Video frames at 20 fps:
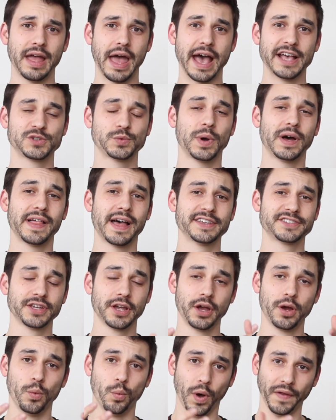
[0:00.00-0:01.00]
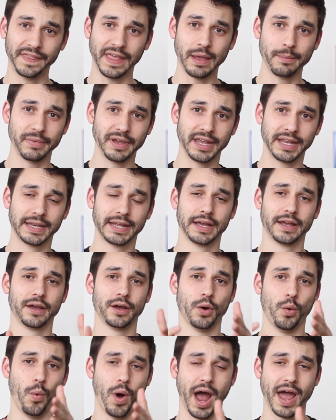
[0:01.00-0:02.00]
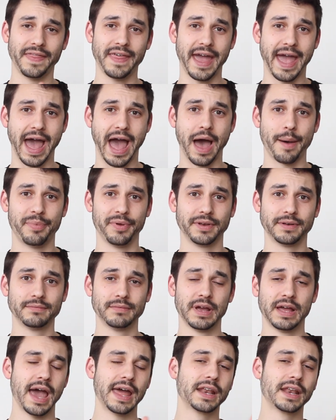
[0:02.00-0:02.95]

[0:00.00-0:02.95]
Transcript: as well as what they mean, why they happen,